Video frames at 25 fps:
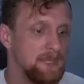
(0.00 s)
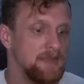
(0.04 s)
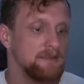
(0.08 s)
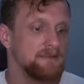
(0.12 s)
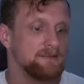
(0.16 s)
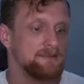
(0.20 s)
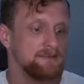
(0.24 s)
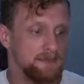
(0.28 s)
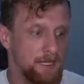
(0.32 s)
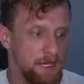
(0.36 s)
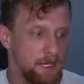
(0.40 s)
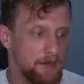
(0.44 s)

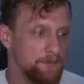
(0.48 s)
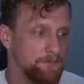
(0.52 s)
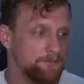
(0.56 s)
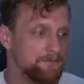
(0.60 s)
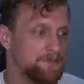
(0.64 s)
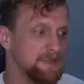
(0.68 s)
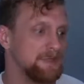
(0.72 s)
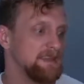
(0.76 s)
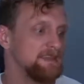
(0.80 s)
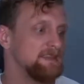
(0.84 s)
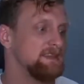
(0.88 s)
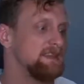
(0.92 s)
So
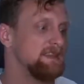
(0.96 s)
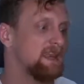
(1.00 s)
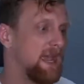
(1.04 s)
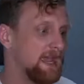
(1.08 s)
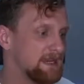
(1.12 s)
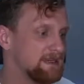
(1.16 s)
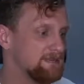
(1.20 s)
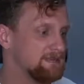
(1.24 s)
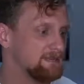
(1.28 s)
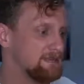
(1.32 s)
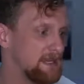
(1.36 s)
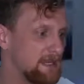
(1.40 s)
the
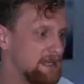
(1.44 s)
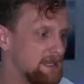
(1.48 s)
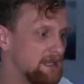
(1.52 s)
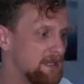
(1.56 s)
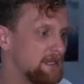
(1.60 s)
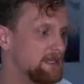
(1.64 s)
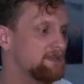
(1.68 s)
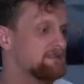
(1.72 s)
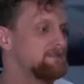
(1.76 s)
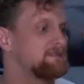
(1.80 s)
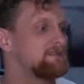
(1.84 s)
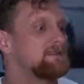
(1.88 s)
next setting
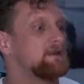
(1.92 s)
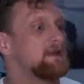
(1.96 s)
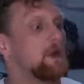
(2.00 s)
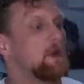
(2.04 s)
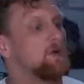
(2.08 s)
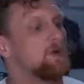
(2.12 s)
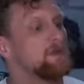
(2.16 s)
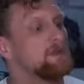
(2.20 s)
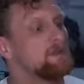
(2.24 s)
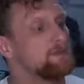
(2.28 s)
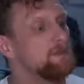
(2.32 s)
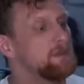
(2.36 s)
is
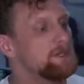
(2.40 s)
going to be